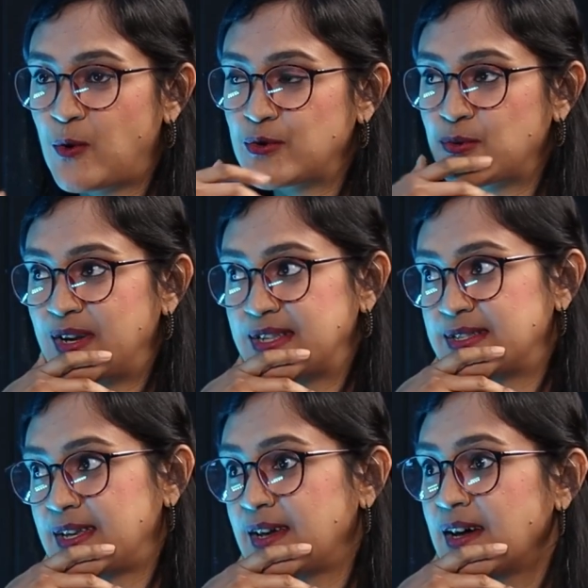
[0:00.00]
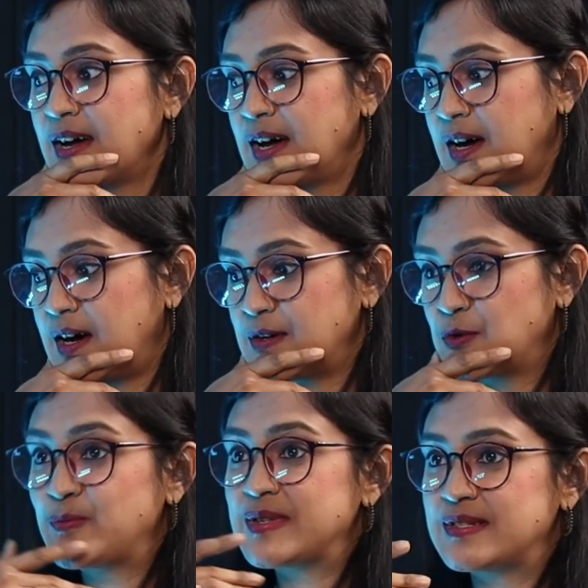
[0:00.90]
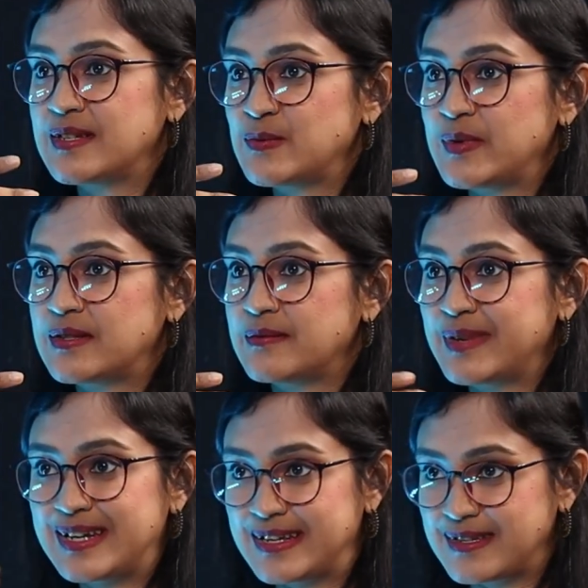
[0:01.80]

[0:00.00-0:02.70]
want to, let's say, do business with Middle